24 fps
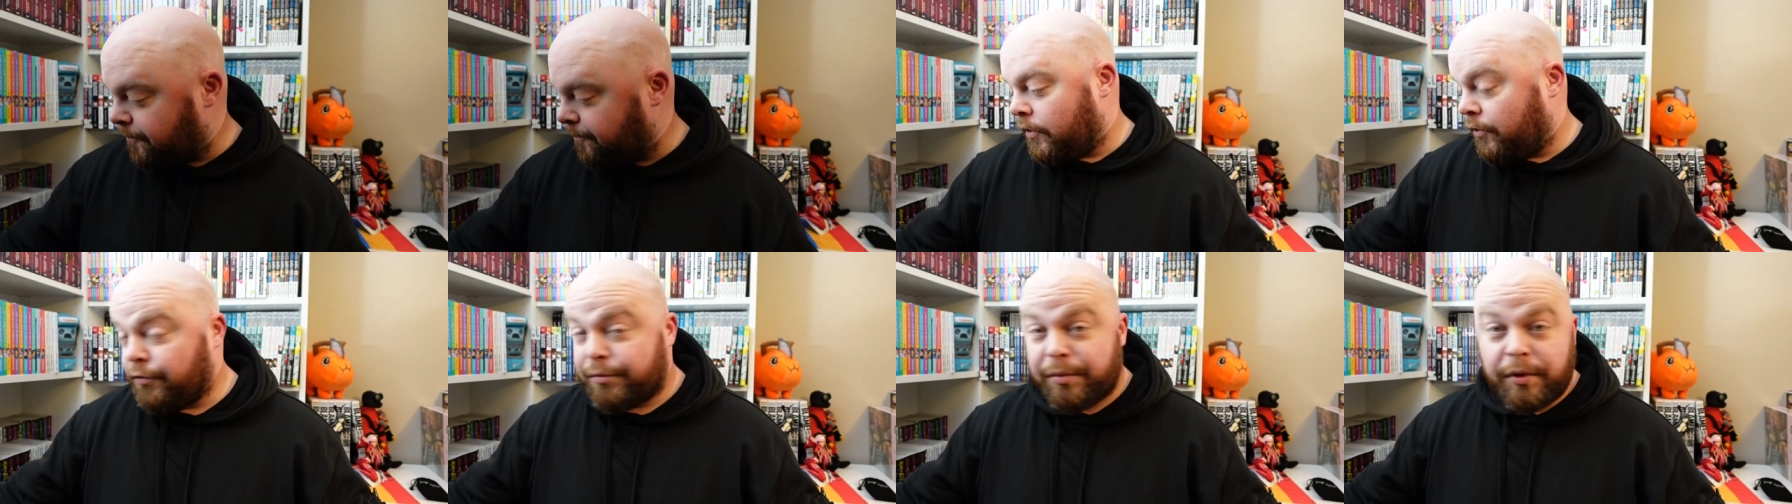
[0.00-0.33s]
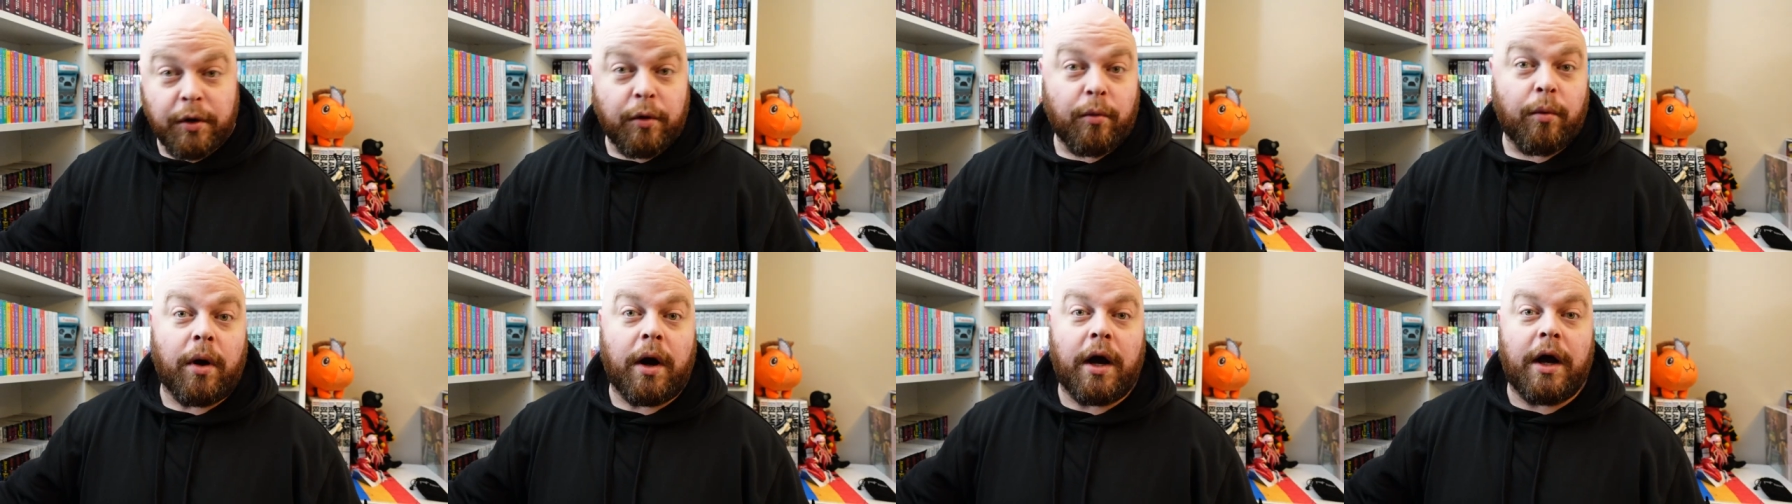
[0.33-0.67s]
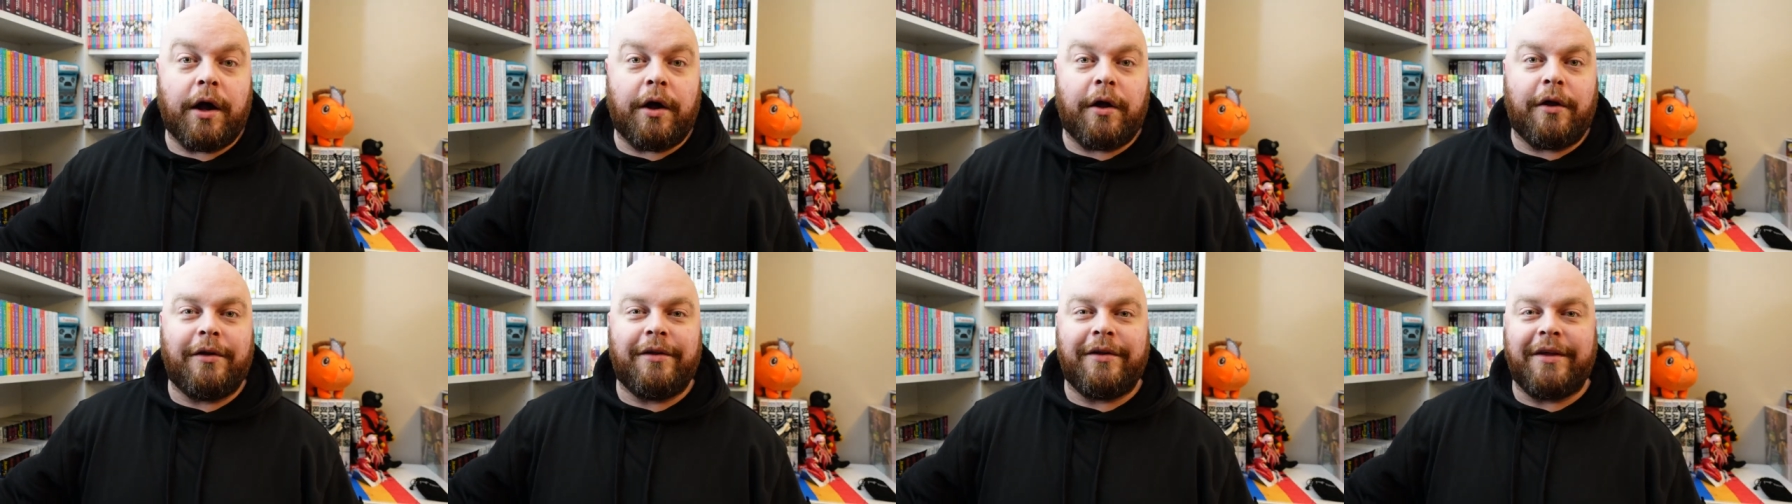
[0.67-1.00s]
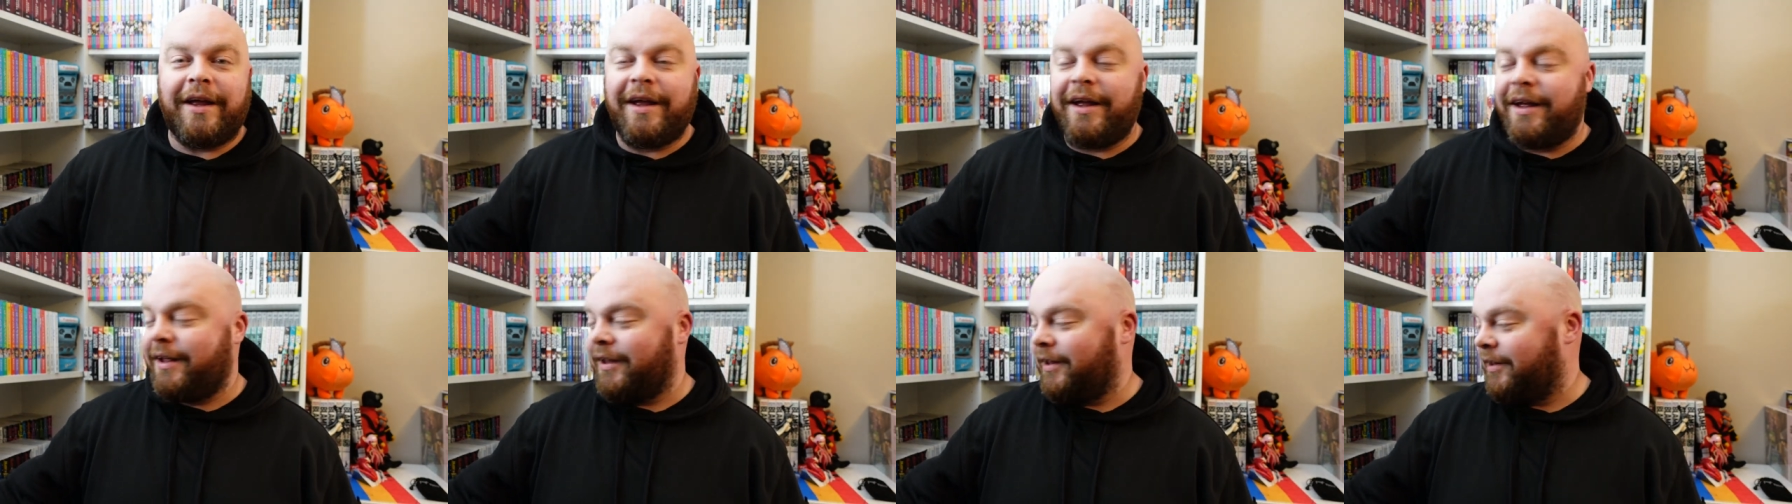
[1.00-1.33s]
It's been a while,
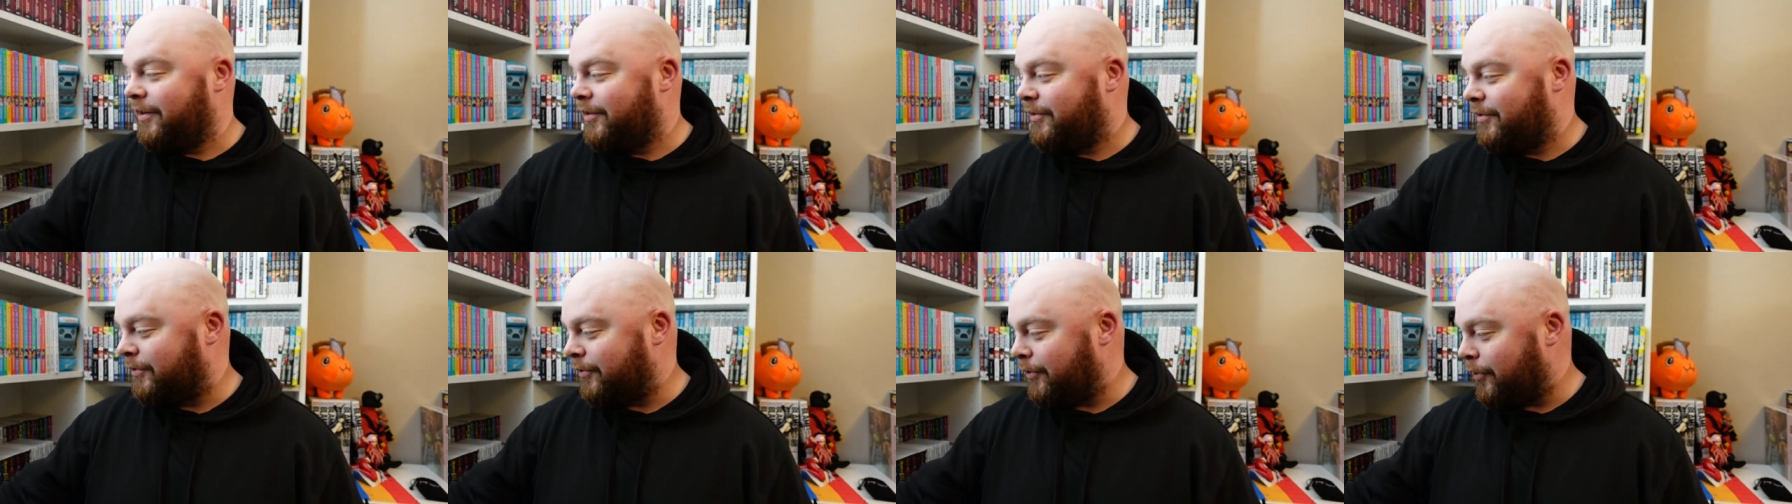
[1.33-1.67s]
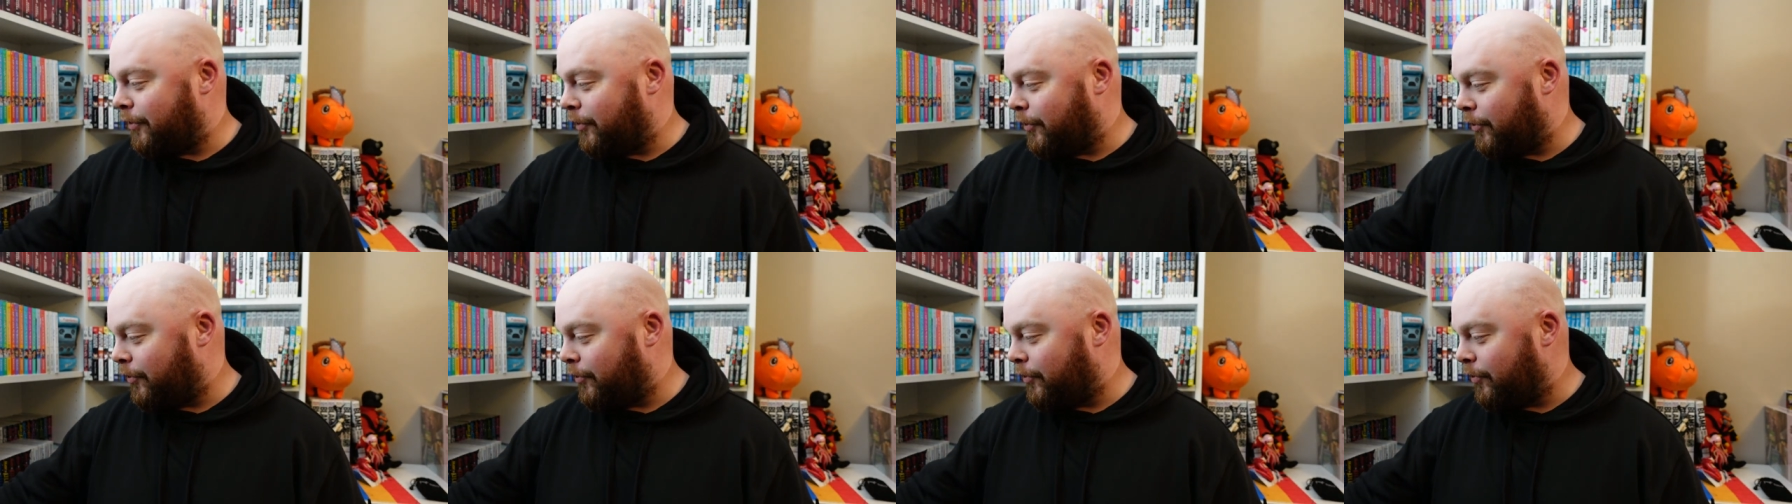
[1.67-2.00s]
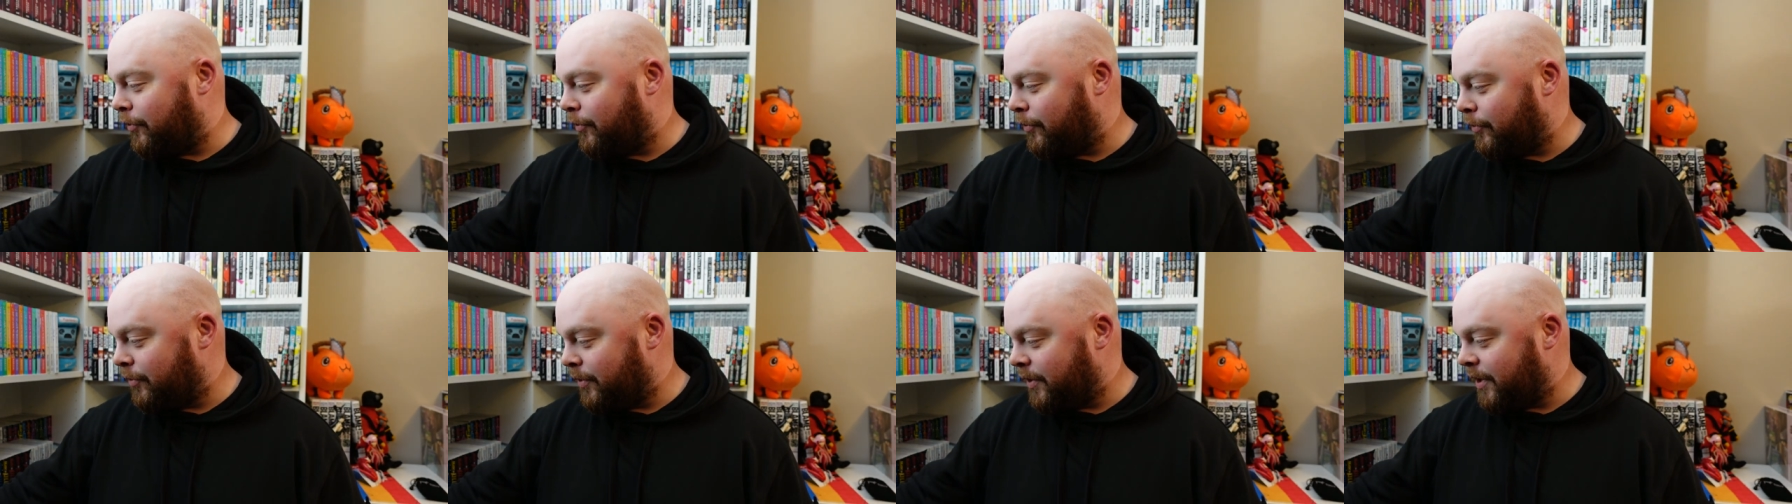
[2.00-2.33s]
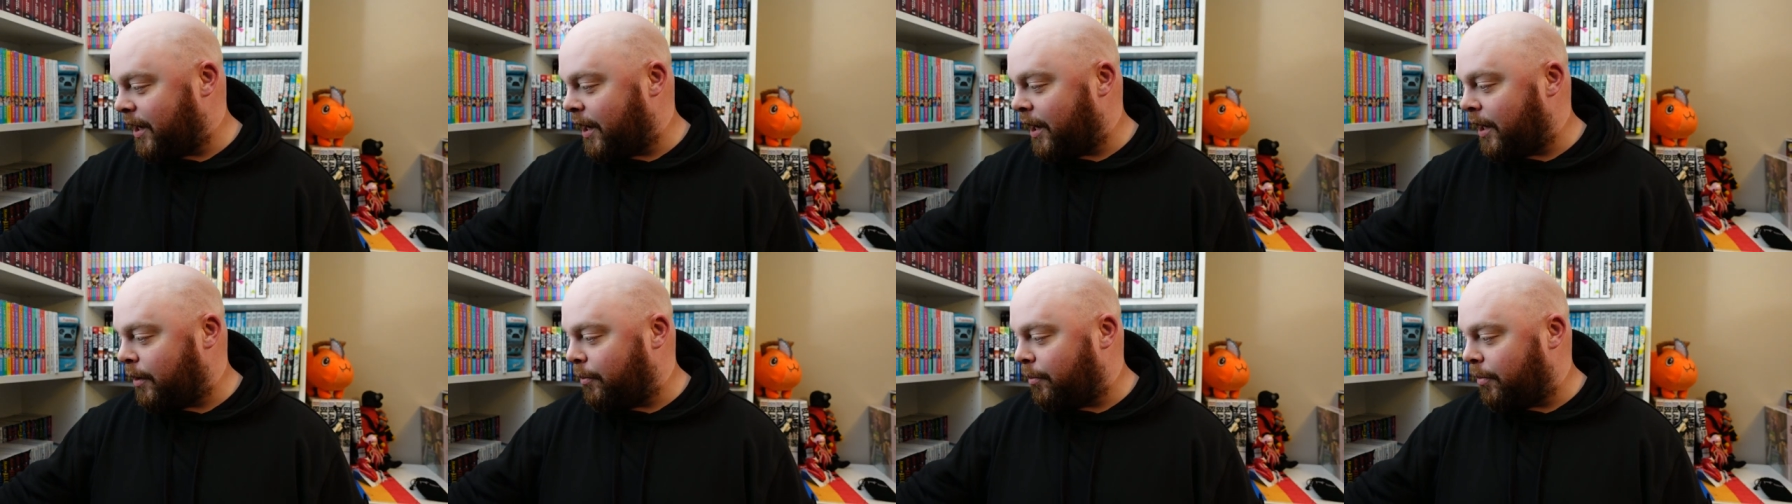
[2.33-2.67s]
so we
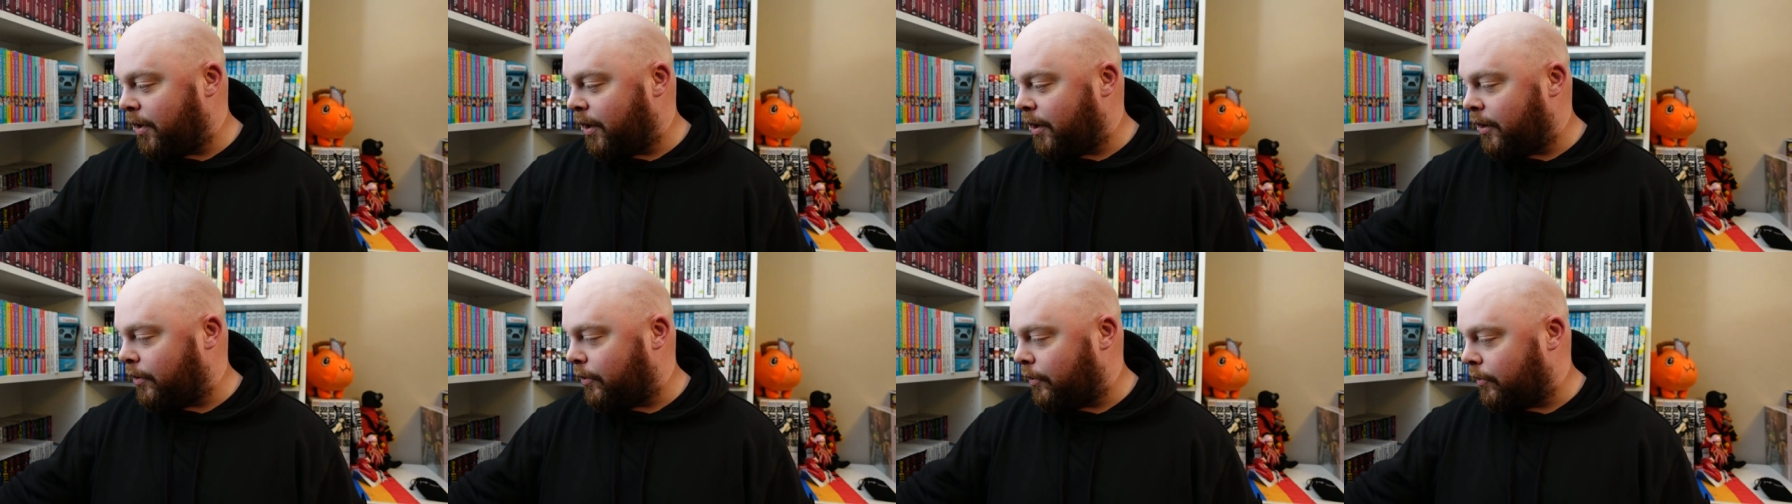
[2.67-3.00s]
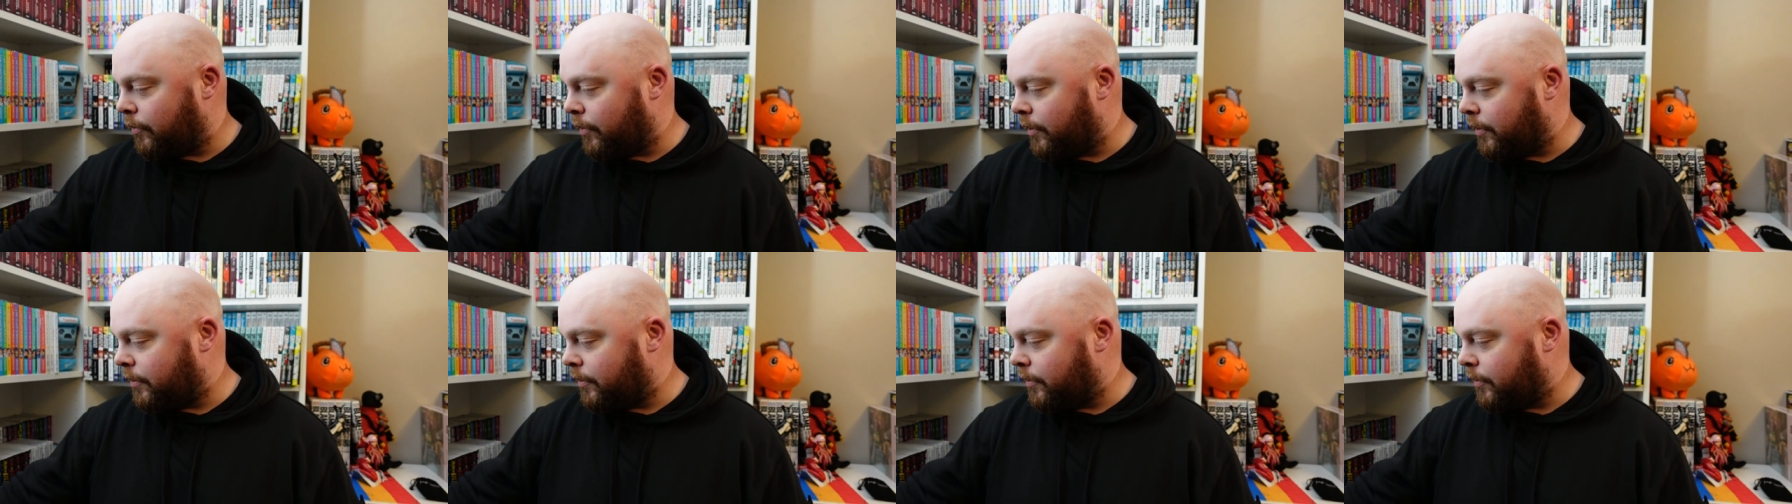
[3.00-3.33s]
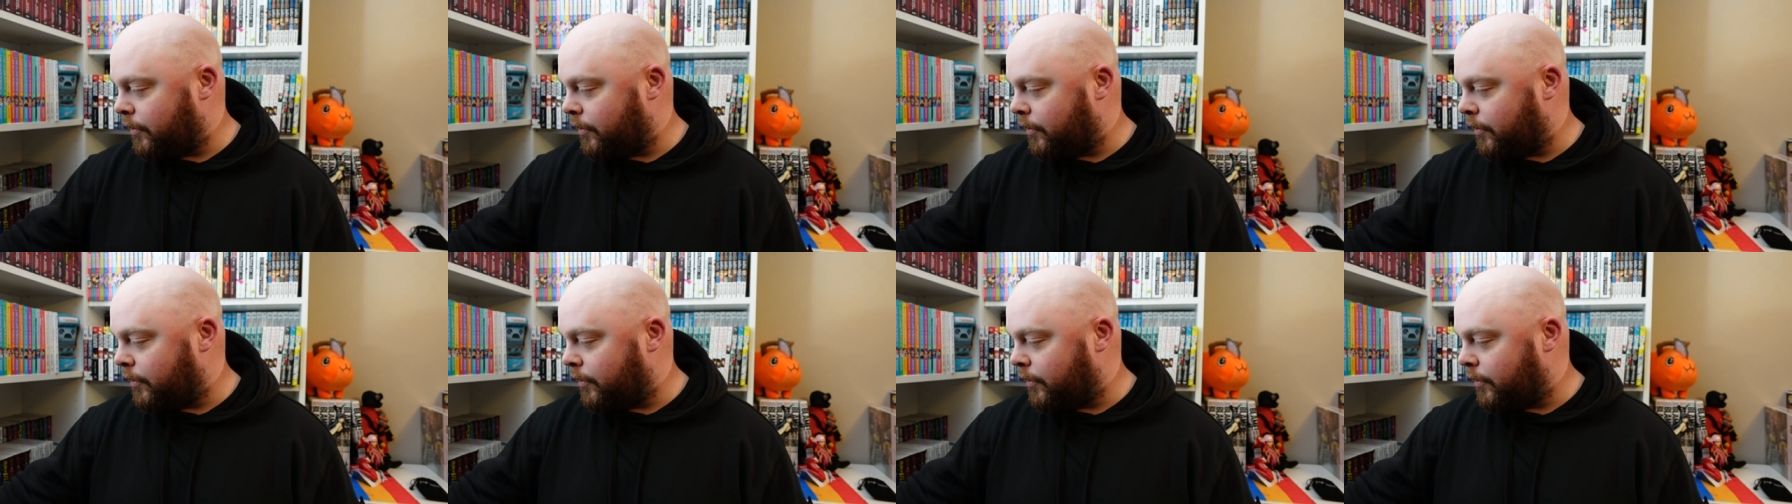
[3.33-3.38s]
got about,